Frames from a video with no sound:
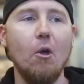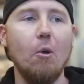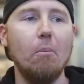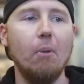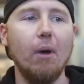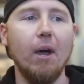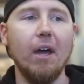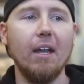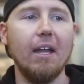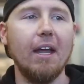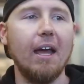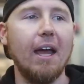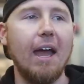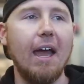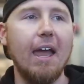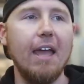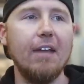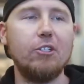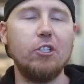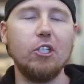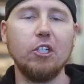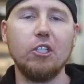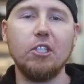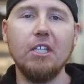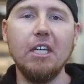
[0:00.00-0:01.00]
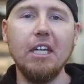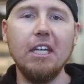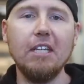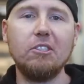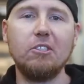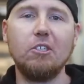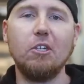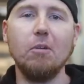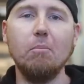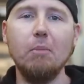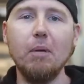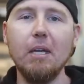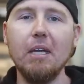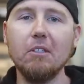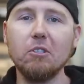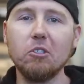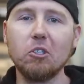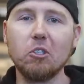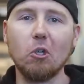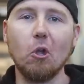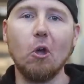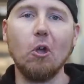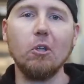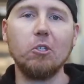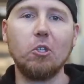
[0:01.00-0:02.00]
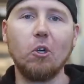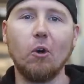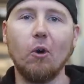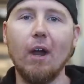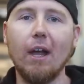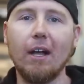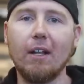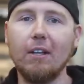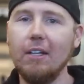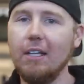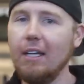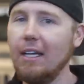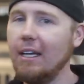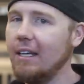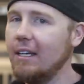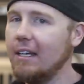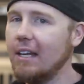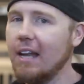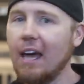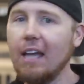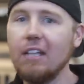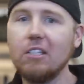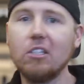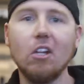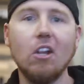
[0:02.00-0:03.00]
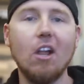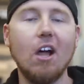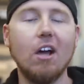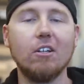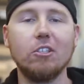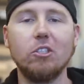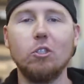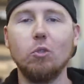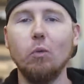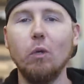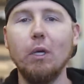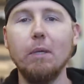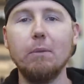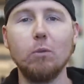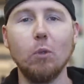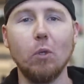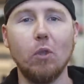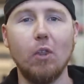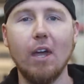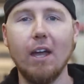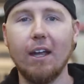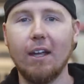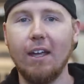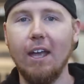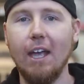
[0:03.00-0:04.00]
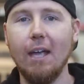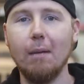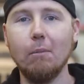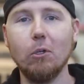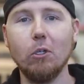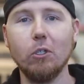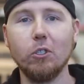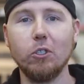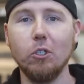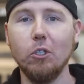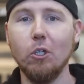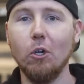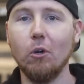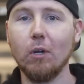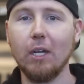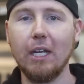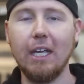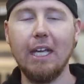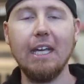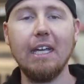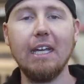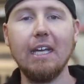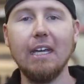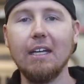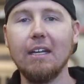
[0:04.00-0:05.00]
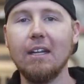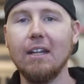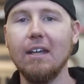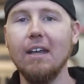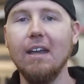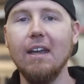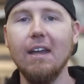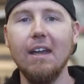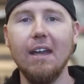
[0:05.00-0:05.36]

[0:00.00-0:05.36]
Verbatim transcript: but it just needs to be installed correctly. Nice long sweeps with that cable so you don't kink it